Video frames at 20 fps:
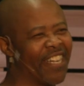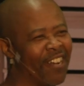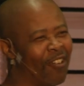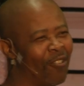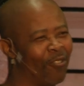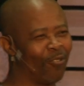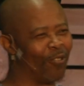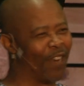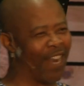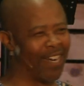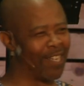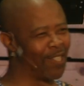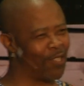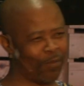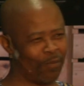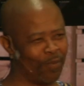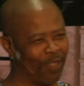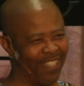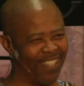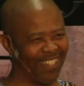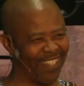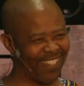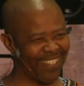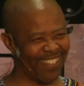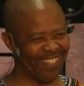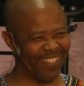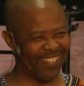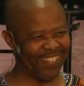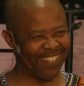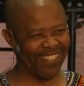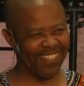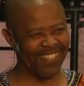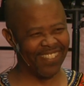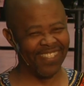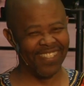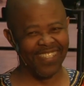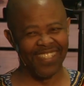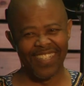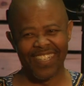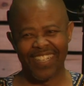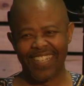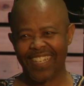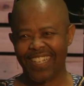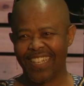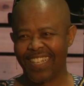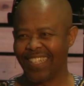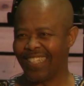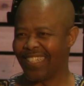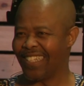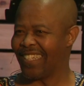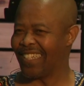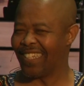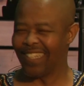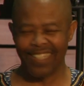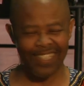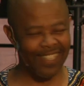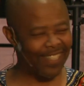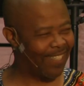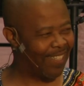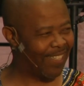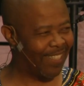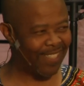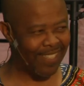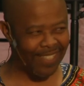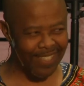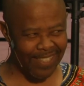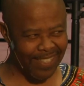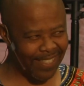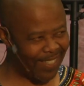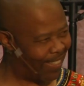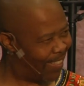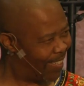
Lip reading: because he thought that he had a secret.